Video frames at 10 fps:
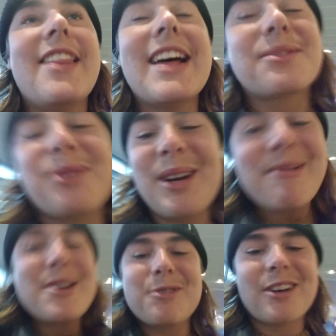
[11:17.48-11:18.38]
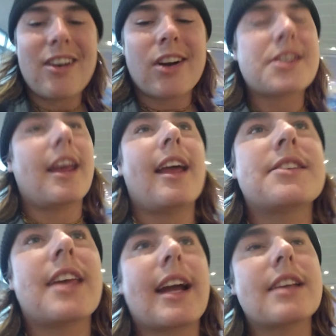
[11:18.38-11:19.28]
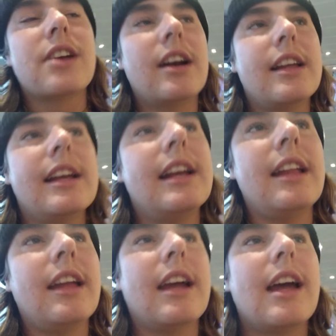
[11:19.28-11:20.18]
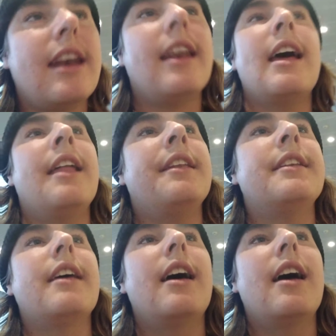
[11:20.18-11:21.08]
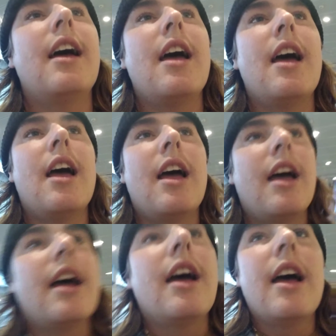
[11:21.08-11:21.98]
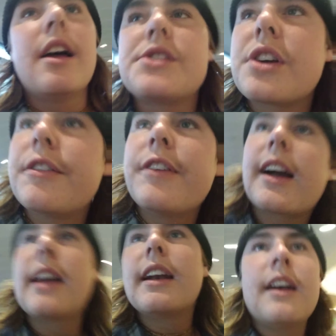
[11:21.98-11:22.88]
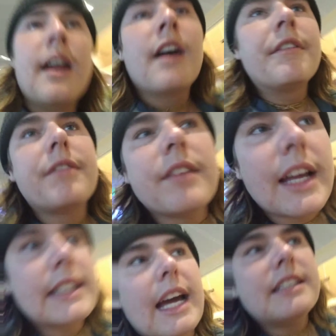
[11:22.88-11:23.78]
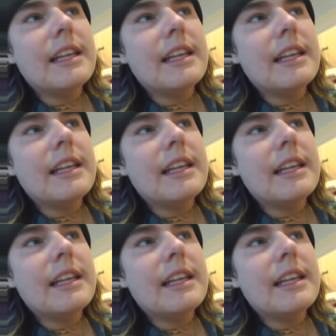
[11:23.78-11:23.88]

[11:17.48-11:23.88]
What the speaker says: that's pretty much when it all changed. Like, I started eating again, and sure fucking enough, like, that